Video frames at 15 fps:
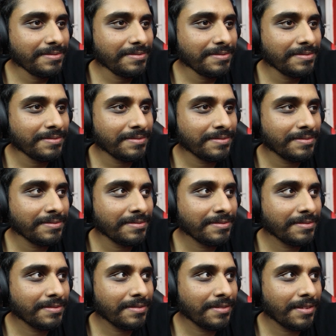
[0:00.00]
off the ball.
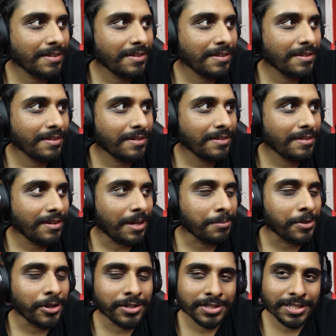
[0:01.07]

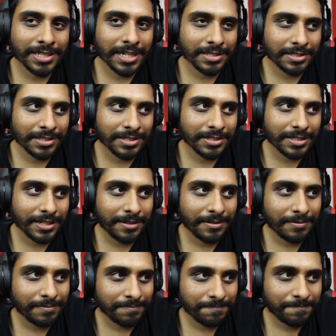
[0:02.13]
I'm going to the SCG.
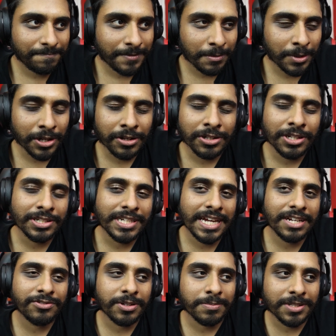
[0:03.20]
I'm going on a
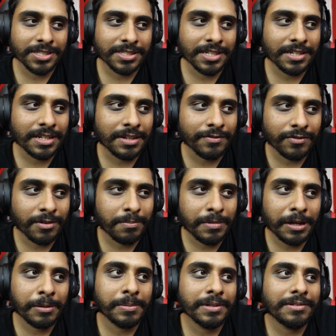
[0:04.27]
day trip to Sydney from
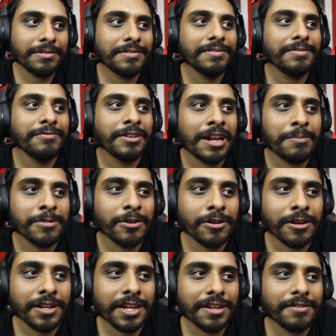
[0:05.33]
Melbourne when I'm on
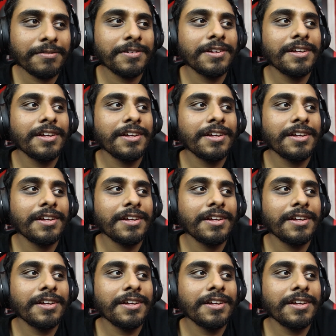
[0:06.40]
holiday.